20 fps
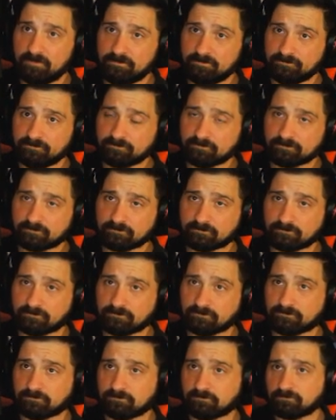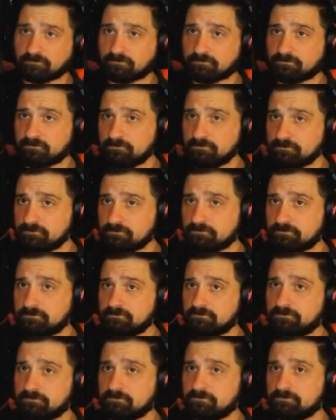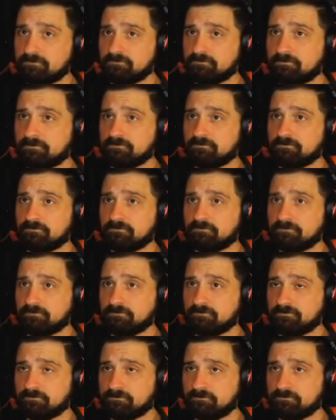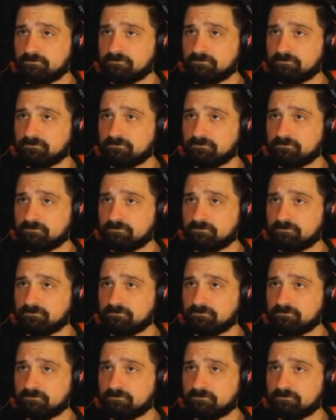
The person shown says nothing.